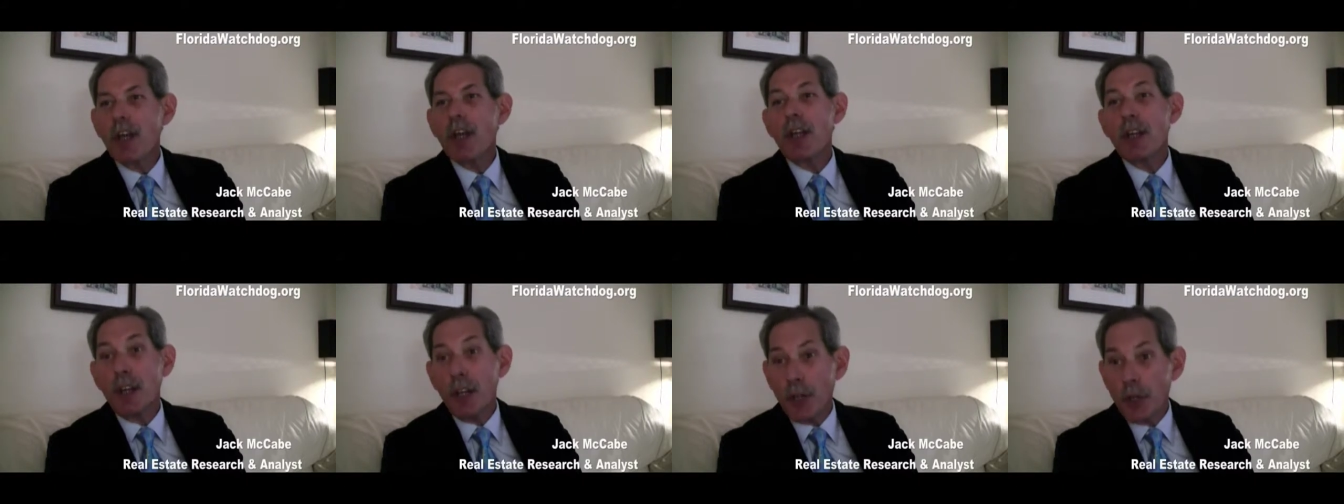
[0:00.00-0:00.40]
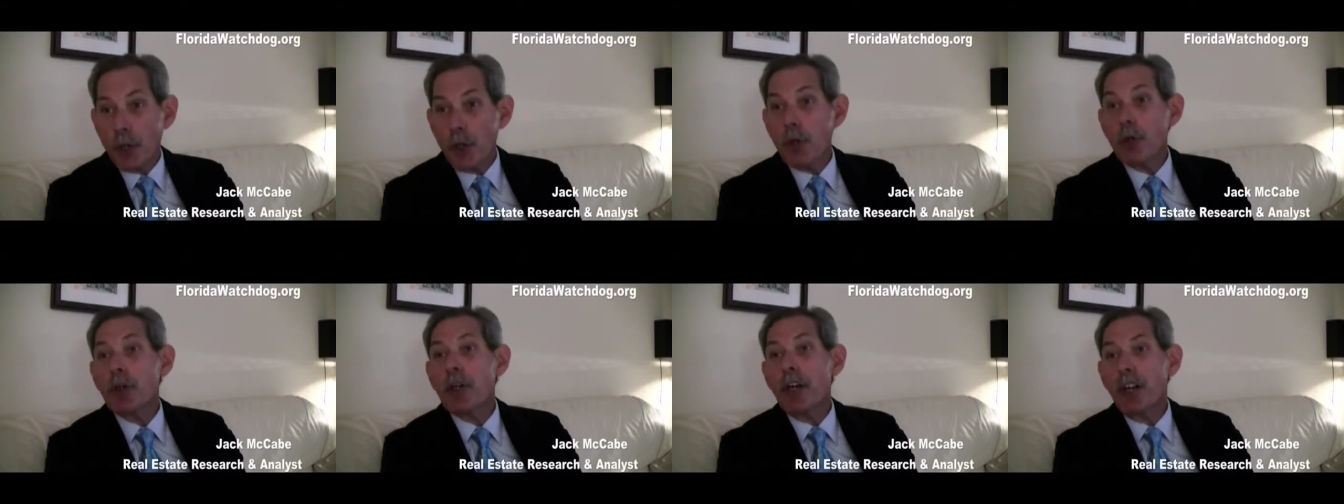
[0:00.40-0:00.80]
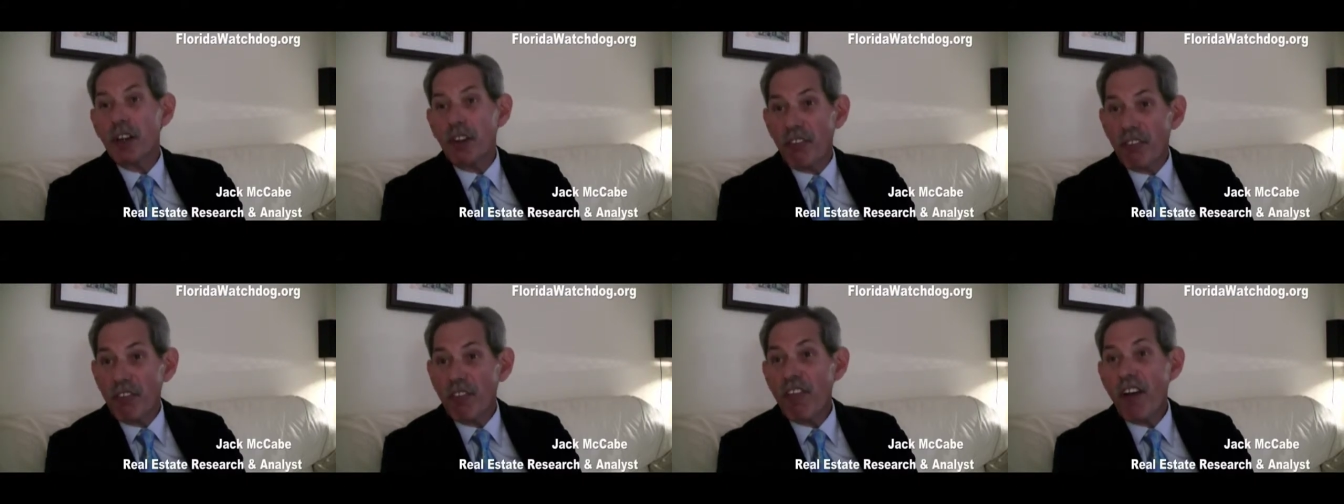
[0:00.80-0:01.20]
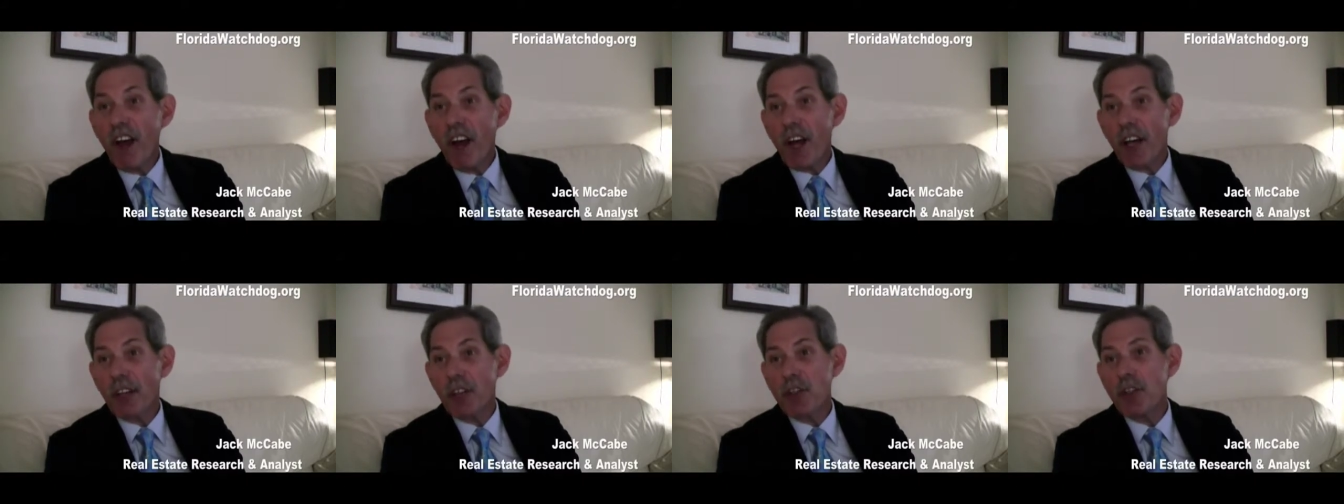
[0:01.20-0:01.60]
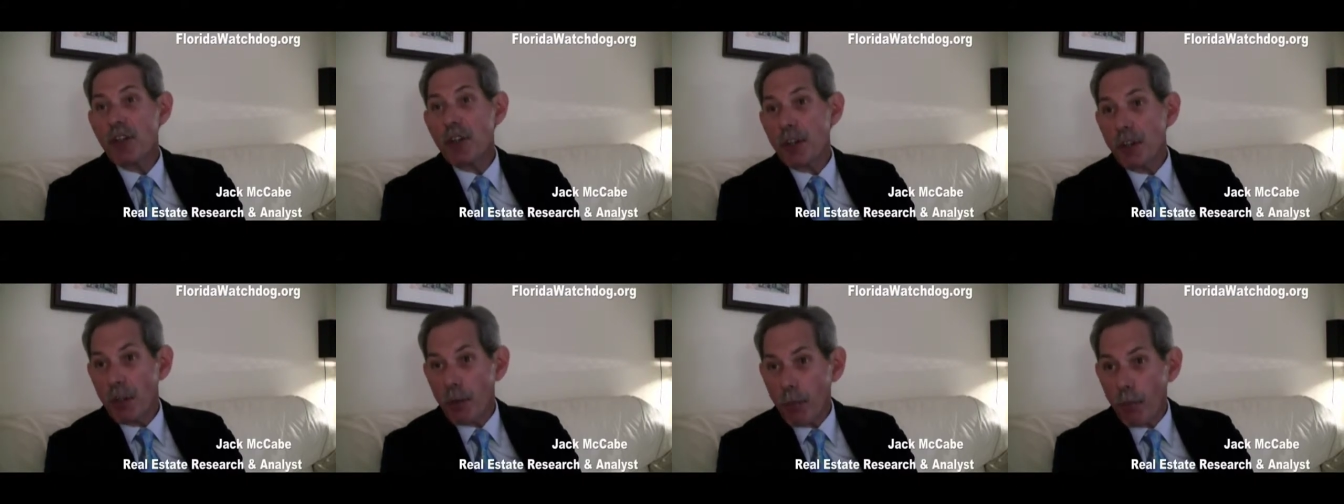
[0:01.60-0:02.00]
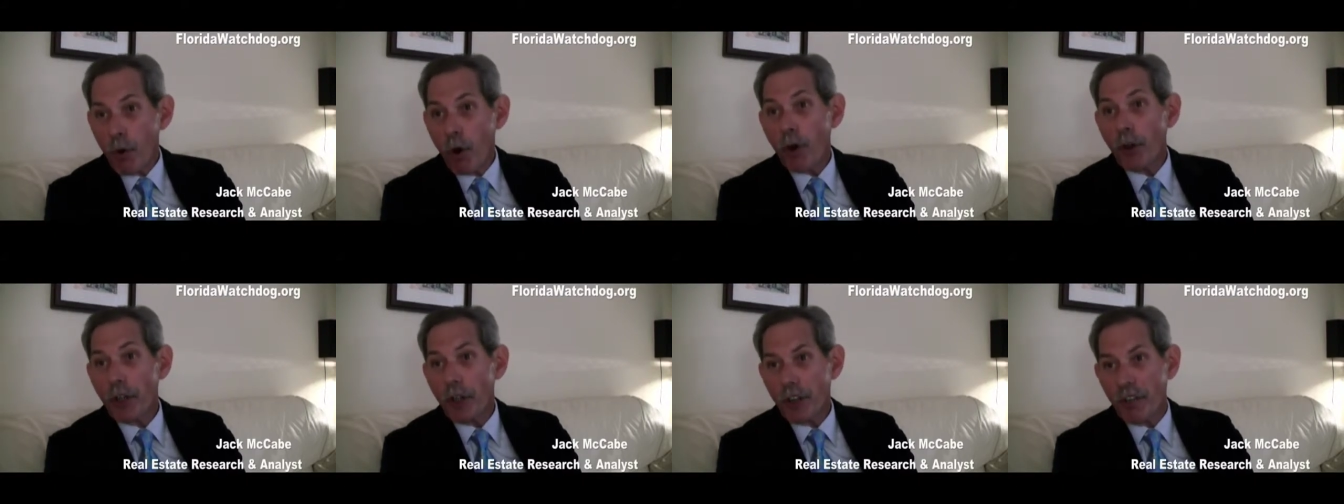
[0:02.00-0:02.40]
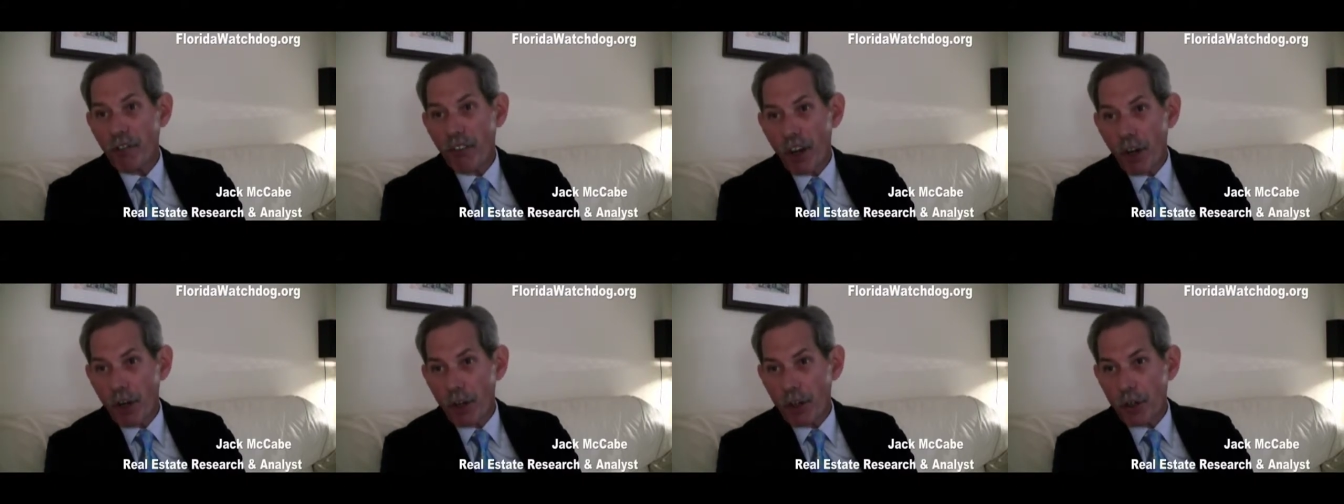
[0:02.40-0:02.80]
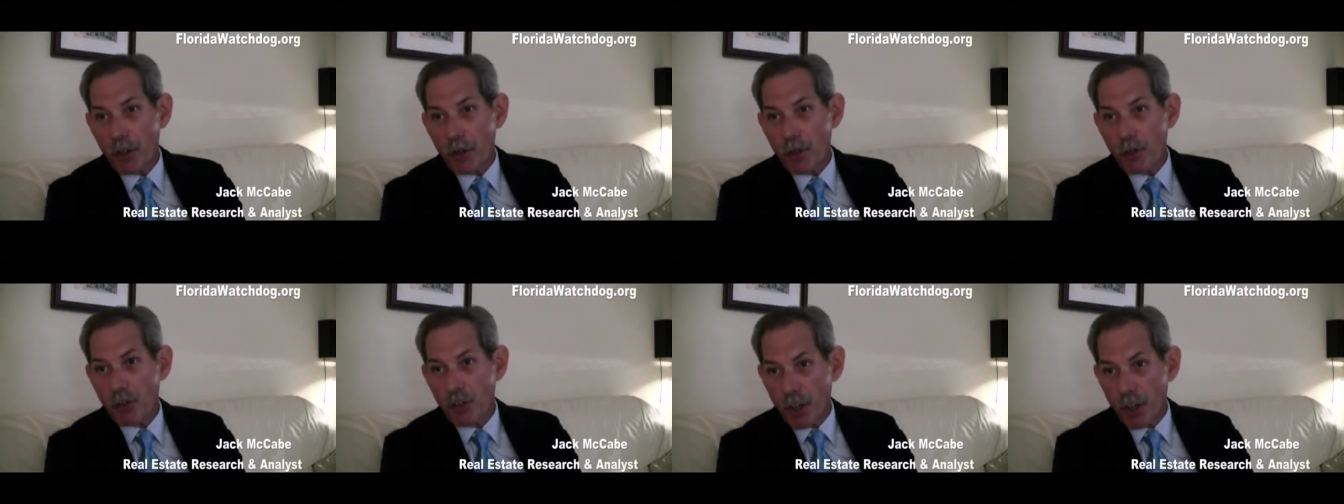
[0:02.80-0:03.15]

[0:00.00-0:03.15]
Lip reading: then you can affect the market values